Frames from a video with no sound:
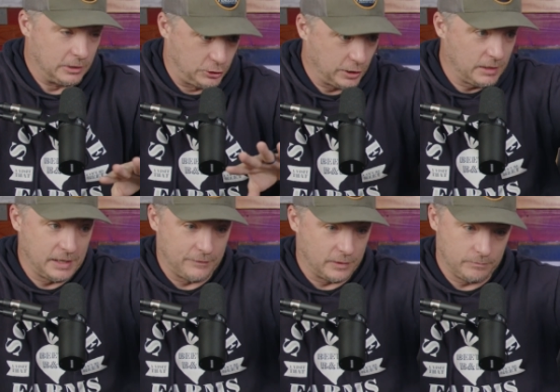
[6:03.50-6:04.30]
shouldn't
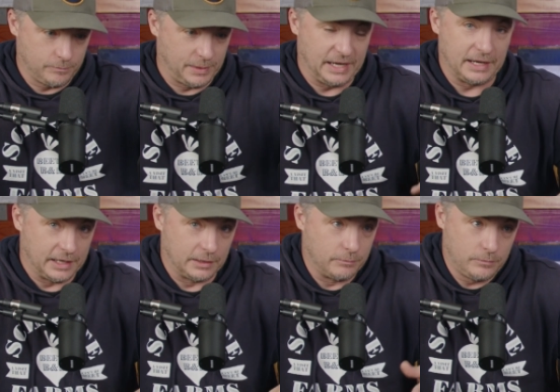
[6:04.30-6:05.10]
even be
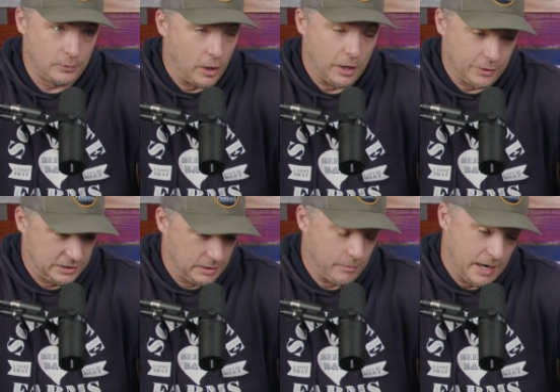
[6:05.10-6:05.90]
in
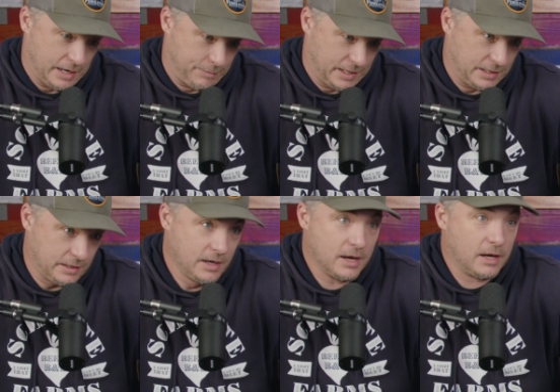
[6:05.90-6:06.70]
Congress, in my
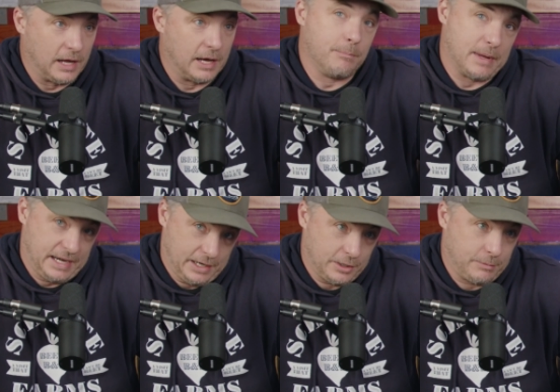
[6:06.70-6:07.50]
opinion, and
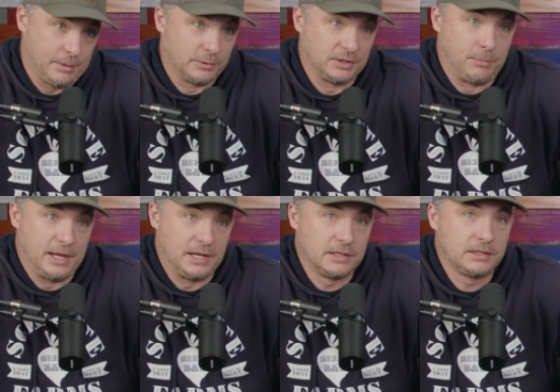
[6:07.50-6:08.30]
many other people's
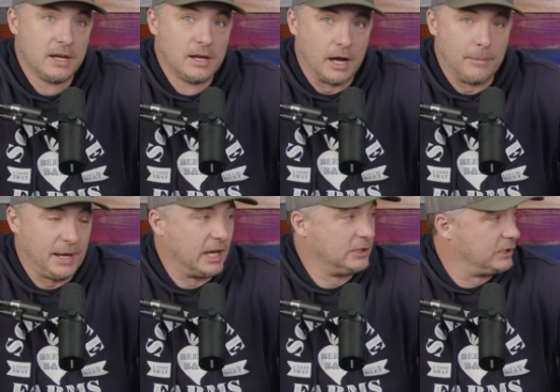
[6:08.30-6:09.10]
opinions,
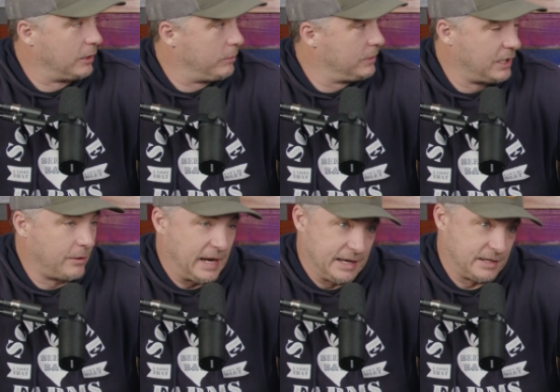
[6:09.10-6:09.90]
because
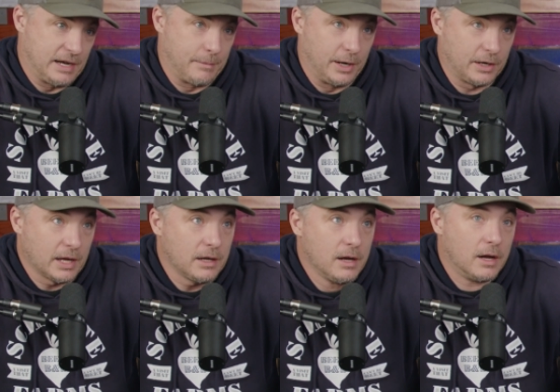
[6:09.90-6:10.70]
they're
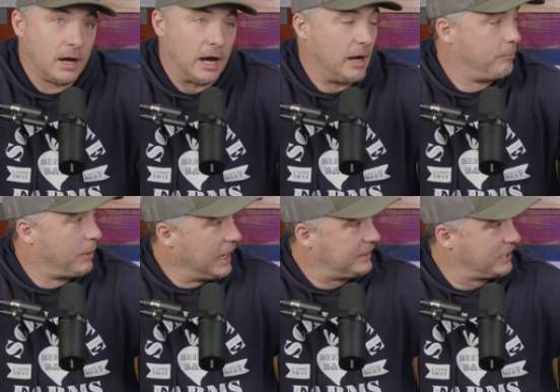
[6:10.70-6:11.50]
anti-American.
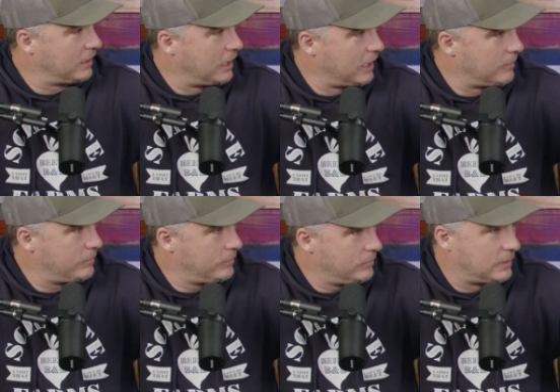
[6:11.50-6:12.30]
But
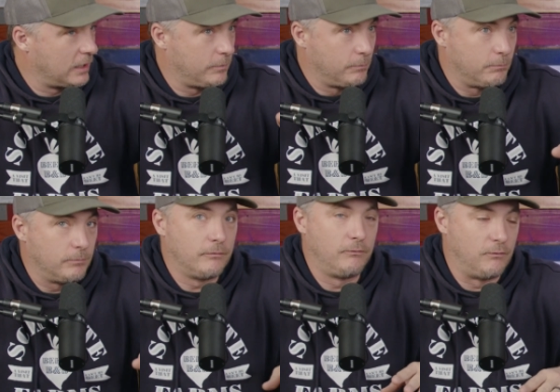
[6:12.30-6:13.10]
the
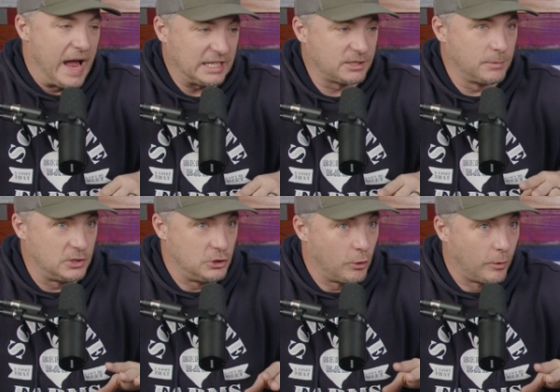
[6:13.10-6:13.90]
vast
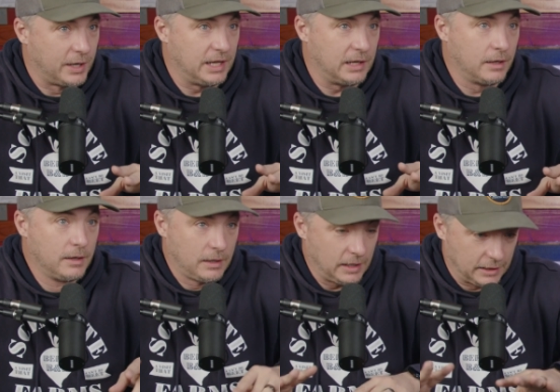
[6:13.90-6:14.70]
majority,
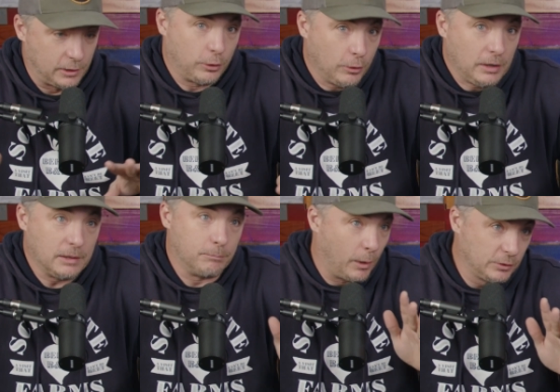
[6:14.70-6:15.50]

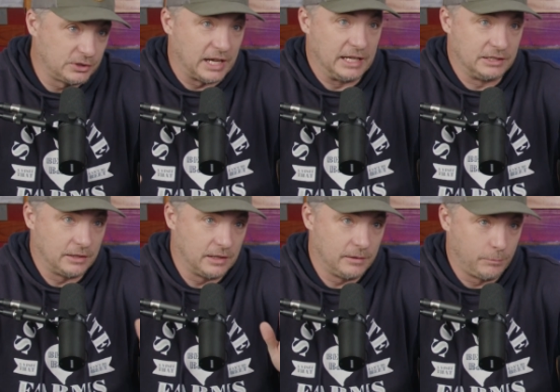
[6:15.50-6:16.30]
including both sides
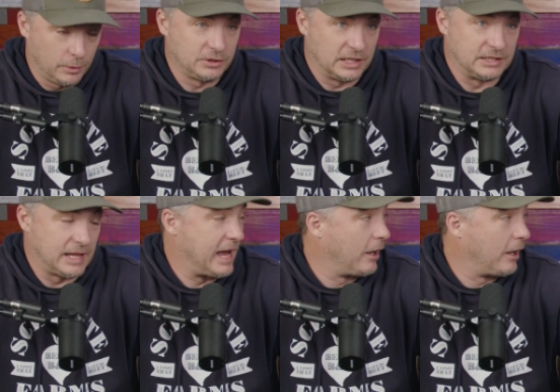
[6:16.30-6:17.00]
of the